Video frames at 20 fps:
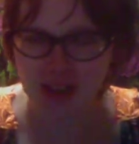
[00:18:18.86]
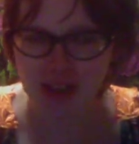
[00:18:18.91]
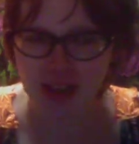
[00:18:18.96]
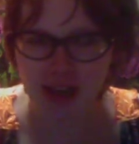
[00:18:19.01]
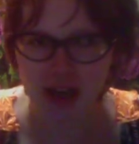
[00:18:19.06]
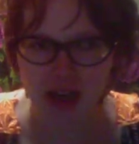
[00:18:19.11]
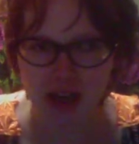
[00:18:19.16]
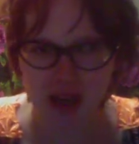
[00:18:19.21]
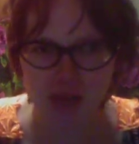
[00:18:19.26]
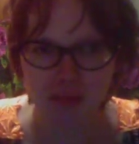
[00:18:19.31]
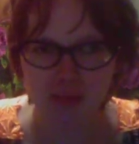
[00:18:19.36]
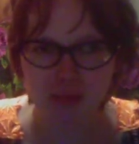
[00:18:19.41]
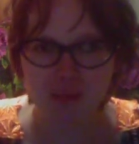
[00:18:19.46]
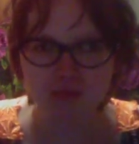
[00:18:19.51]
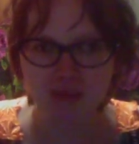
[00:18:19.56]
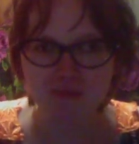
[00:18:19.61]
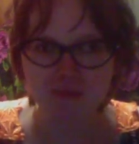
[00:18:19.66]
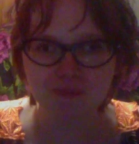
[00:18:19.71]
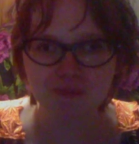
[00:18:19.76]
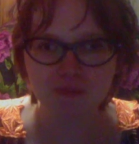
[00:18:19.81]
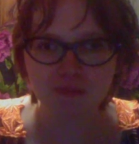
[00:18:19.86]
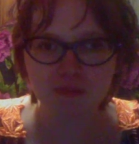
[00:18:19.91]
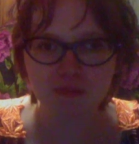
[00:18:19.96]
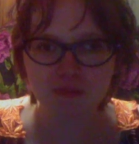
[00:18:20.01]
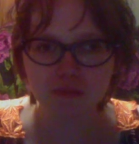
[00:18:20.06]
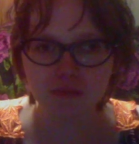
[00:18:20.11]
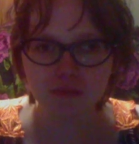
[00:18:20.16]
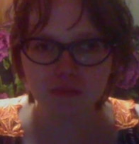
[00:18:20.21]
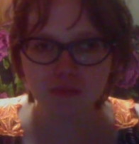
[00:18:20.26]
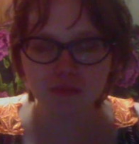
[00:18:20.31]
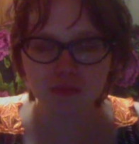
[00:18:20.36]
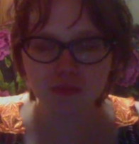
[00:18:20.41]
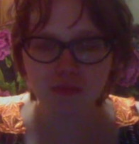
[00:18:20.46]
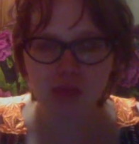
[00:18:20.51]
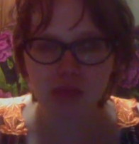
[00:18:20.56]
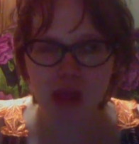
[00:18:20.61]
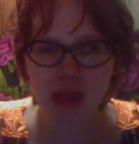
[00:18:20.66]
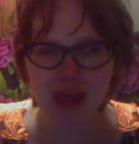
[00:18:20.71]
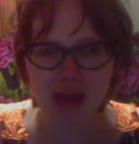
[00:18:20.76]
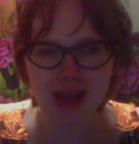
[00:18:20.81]
um,
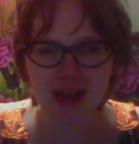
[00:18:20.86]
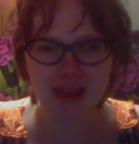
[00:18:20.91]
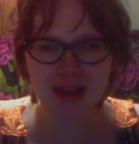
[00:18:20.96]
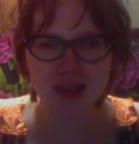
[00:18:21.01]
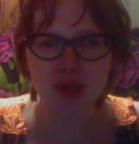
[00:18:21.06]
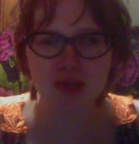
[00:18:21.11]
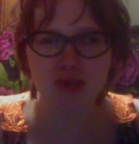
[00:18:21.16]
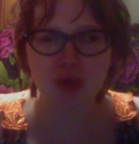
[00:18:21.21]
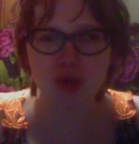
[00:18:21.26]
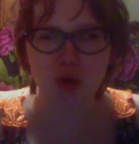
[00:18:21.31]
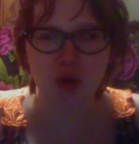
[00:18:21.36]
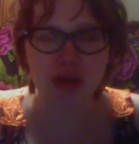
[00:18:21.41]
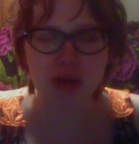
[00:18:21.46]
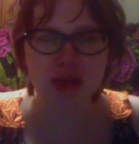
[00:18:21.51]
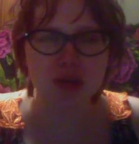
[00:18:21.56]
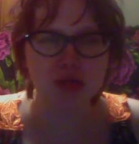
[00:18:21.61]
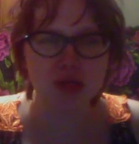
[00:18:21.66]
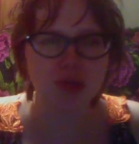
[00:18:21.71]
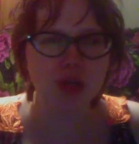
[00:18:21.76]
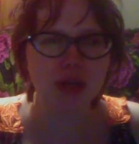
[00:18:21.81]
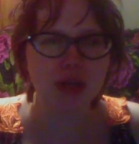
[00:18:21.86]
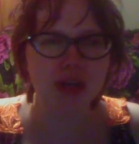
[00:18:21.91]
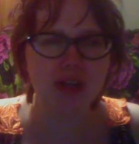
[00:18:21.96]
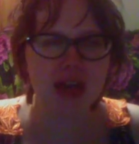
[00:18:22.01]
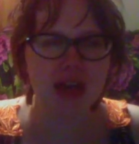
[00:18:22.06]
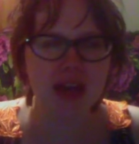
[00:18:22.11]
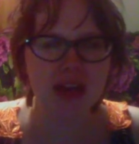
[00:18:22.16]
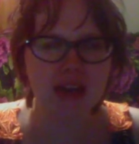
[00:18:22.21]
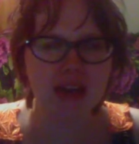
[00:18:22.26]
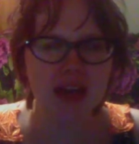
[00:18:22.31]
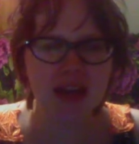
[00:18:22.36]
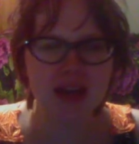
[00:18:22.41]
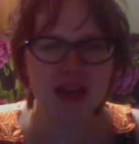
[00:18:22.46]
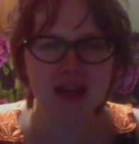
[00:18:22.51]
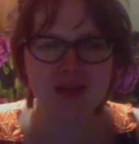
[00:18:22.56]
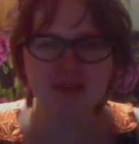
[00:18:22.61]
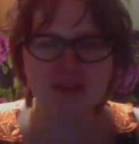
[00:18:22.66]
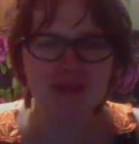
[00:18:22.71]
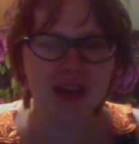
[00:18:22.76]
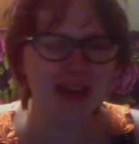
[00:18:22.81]
and seriously,
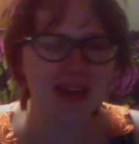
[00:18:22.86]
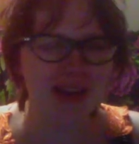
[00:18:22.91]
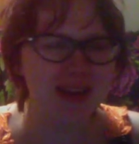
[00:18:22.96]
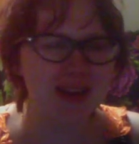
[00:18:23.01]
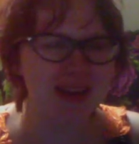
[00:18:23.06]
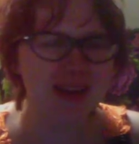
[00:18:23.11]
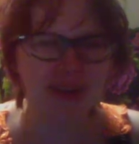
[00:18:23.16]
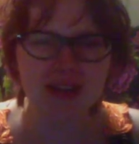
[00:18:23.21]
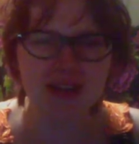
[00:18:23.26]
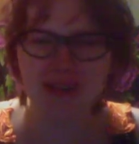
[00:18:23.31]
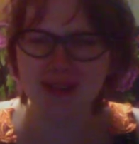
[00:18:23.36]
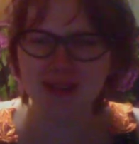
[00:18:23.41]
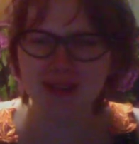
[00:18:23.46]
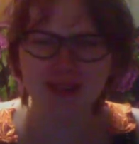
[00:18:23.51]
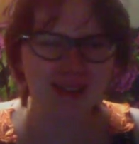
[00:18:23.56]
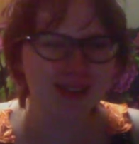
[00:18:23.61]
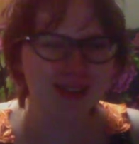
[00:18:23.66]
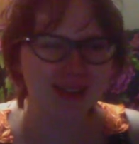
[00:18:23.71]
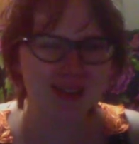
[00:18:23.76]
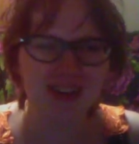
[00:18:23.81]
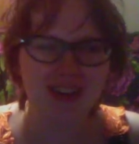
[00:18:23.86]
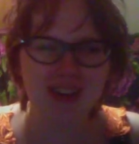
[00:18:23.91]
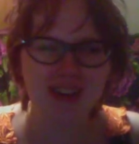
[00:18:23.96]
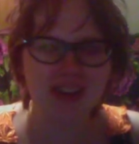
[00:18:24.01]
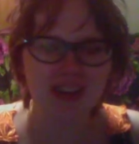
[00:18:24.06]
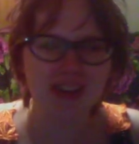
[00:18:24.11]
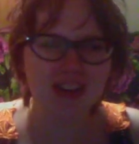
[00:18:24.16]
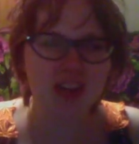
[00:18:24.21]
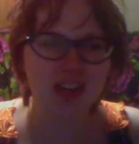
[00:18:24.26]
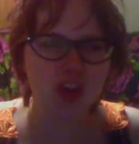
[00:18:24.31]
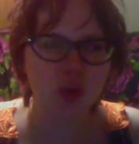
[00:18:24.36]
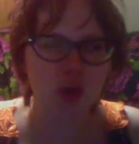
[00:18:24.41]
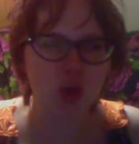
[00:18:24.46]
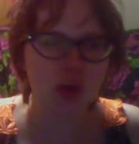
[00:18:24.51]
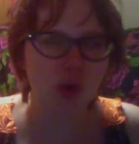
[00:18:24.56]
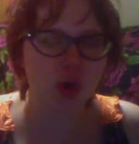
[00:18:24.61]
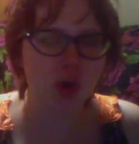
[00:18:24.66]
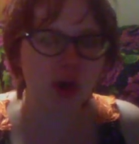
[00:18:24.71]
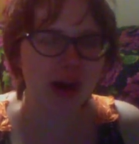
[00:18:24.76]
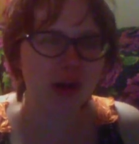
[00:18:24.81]
name any hero
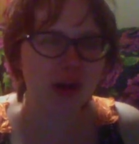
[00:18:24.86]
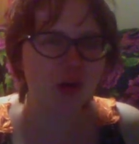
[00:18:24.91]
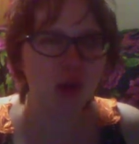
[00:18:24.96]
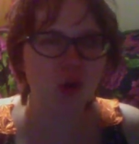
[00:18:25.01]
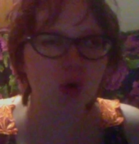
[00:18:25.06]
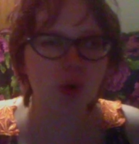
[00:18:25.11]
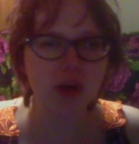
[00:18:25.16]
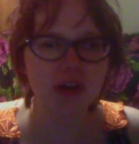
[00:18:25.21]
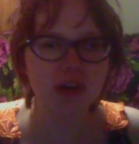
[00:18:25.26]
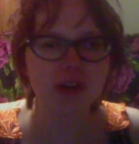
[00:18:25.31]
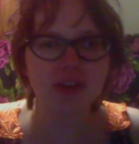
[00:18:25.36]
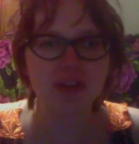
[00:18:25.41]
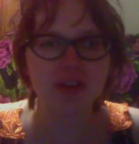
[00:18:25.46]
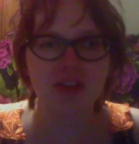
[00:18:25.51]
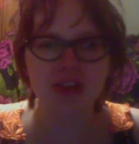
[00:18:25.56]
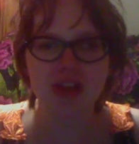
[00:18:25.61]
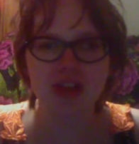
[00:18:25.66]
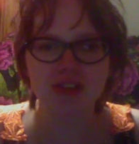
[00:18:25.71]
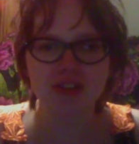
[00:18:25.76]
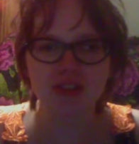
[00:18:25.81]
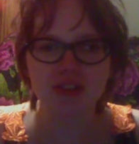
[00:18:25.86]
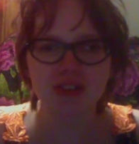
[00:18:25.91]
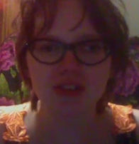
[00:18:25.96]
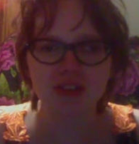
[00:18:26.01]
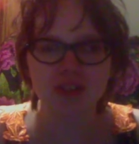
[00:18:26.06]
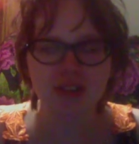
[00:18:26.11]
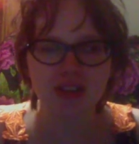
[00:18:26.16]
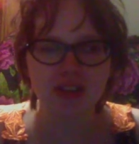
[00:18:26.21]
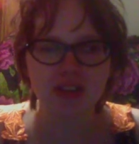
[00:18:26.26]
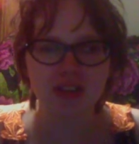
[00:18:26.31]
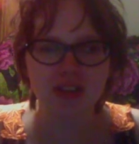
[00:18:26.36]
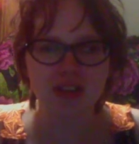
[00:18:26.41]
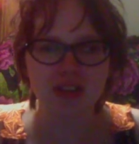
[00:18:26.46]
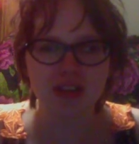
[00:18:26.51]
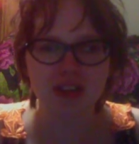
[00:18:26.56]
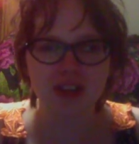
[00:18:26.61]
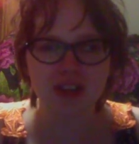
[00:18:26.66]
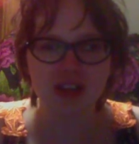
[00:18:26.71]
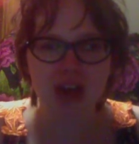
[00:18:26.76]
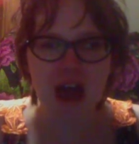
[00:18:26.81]
or heroine that
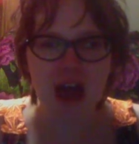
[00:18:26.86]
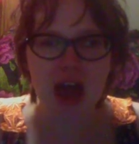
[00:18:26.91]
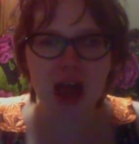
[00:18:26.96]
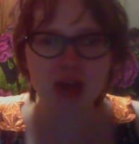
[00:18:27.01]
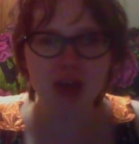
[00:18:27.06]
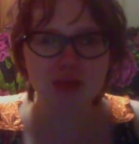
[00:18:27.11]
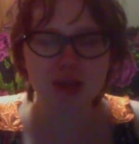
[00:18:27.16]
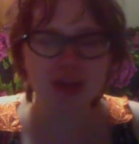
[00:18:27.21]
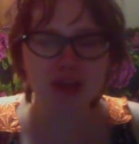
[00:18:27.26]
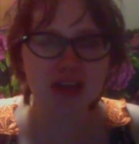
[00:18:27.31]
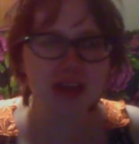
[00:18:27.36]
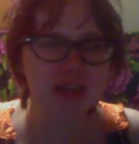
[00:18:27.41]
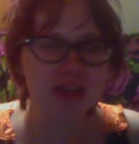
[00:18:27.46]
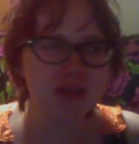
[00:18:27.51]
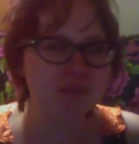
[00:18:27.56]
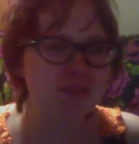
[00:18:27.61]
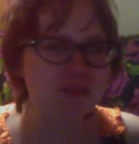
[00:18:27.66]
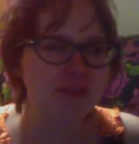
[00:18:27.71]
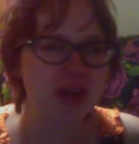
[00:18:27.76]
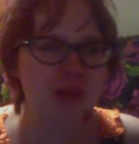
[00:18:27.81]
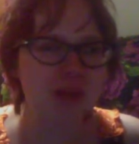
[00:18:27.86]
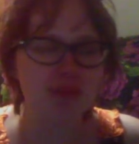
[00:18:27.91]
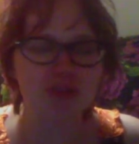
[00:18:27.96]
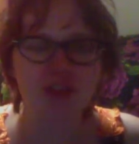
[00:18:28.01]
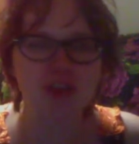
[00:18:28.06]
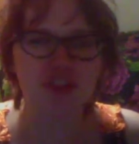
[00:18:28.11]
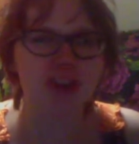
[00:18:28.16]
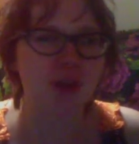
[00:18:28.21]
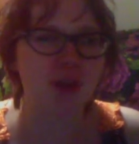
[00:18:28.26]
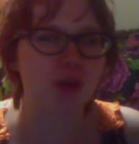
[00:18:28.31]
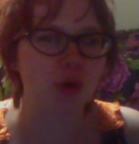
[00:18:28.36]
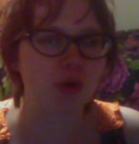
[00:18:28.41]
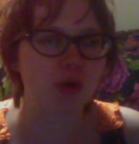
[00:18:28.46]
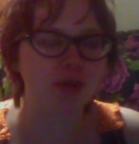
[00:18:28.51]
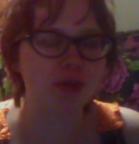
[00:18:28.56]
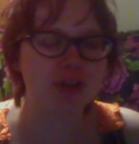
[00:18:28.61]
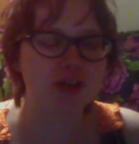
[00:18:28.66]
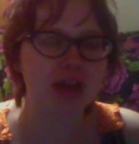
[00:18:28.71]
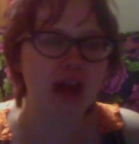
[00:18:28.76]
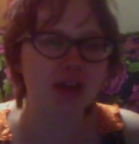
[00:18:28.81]
has any depth to their
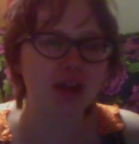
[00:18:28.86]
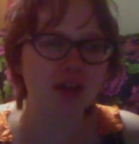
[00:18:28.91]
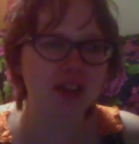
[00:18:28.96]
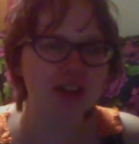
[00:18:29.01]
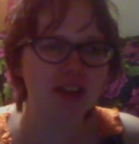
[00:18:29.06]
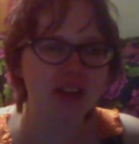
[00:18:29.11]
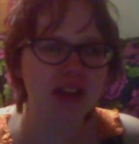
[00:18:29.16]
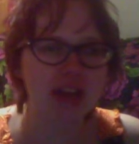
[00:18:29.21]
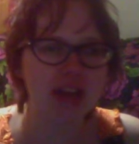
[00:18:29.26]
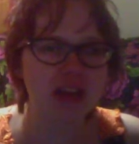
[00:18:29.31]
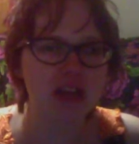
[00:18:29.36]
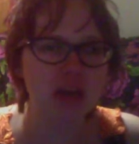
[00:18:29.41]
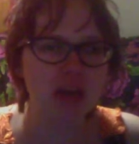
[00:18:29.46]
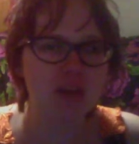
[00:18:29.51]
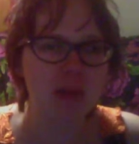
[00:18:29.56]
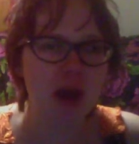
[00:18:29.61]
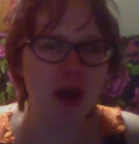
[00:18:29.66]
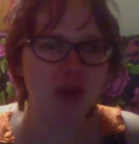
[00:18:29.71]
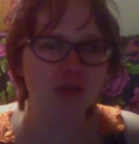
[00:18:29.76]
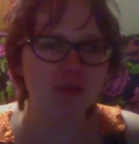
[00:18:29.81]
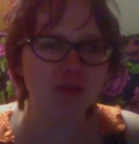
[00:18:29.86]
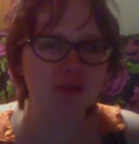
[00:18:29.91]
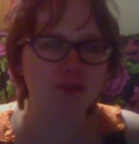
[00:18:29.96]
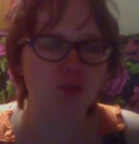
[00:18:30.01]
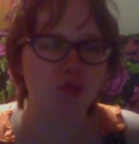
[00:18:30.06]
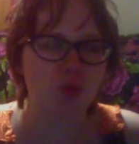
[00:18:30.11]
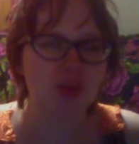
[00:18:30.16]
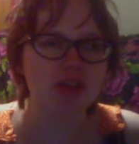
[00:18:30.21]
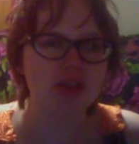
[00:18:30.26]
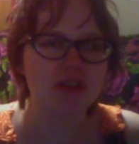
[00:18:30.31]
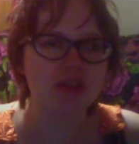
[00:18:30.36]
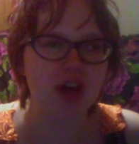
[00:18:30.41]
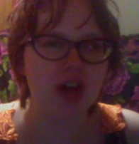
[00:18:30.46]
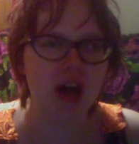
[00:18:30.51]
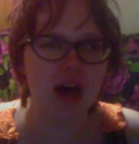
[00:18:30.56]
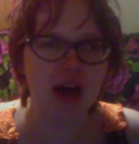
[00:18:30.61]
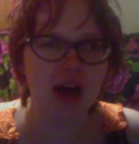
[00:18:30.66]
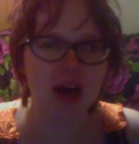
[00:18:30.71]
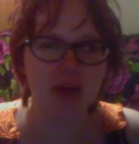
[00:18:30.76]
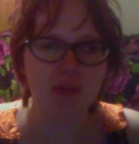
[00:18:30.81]
personality and any amount of screen
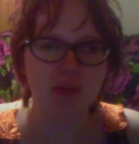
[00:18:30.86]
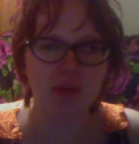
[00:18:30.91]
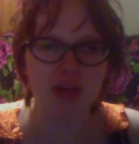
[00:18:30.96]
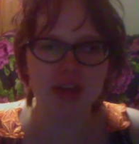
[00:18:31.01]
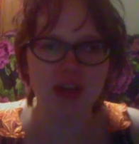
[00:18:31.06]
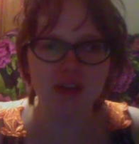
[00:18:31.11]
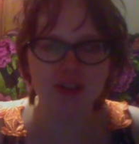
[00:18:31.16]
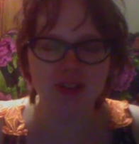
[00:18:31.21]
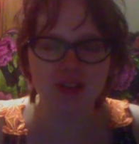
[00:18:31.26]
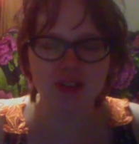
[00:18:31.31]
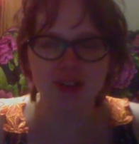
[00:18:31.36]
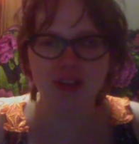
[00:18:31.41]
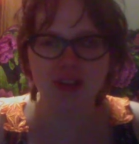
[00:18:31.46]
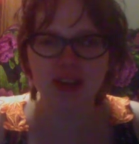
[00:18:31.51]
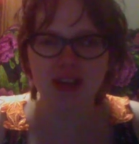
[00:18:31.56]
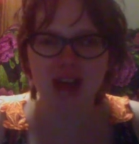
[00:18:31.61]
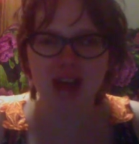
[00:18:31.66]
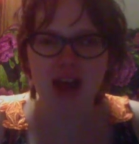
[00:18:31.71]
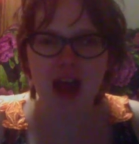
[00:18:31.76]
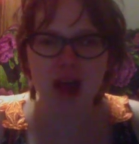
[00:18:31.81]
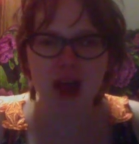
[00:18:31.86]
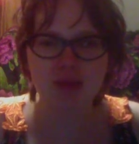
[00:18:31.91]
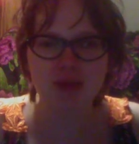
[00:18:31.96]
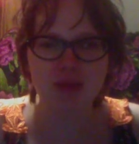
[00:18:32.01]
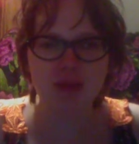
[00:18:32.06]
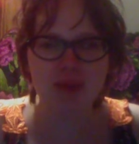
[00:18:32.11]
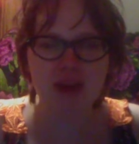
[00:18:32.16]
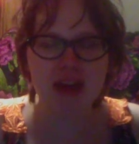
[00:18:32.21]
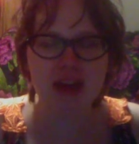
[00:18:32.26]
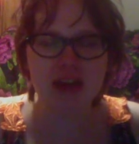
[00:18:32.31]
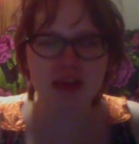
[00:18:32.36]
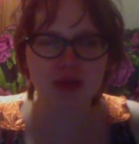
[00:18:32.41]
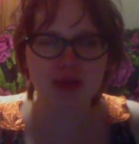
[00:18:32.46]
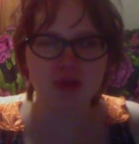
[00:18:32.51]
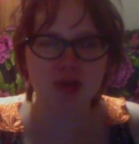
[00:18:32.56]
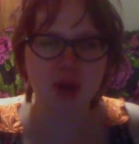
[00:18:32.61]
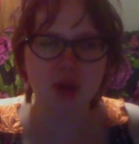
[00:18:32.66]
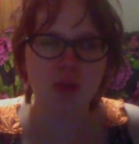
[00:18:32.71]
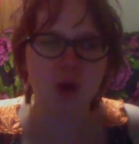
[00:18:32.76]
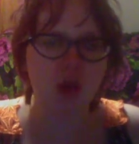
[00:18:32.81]
time that hasn't made
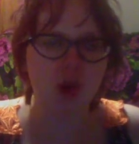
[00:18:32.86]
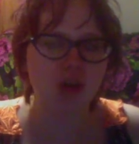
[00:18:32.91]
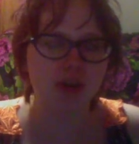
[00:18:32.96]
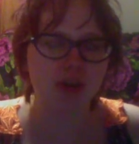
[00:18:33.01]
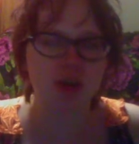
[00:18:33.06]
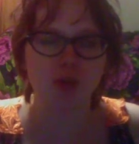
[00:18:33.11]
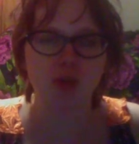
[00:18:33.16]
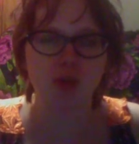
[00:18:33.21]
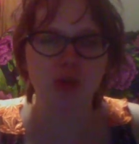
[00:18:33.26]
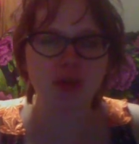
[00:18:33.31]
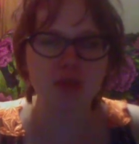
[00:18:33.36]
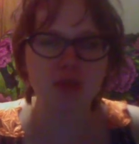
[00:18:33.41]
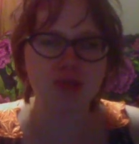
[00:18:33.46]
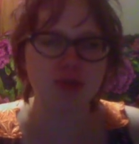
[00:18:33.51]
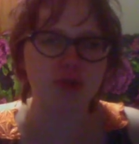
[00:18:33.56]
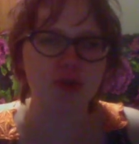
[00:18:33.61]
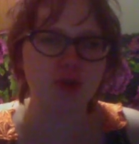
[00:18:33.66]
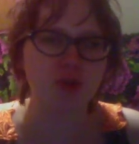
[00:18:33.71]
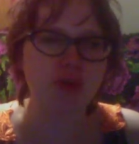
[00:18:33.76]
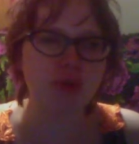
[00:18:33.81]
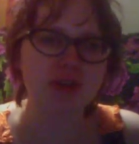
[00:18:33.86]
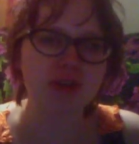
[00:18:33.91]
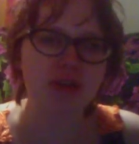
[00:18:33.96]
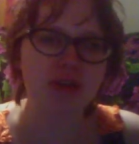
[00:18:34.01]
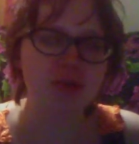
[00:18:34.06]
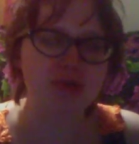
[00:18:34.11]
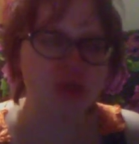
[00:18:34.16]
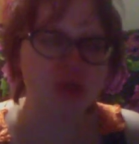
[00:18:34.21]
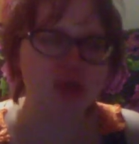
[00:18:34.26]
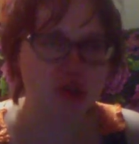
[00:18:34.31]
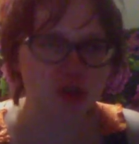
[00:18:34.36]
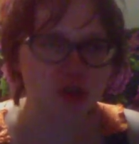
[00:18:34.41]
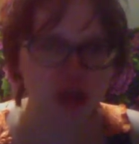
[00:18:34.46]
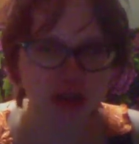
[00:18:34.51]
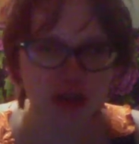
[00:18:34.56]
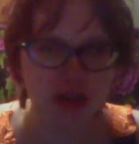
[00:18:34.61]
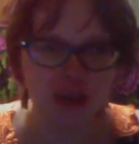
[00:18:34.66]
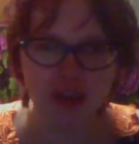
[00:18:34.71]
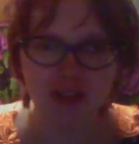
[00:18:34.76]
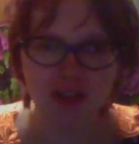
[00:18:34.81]
some arguably stupid
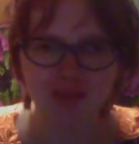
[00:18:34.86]
decision.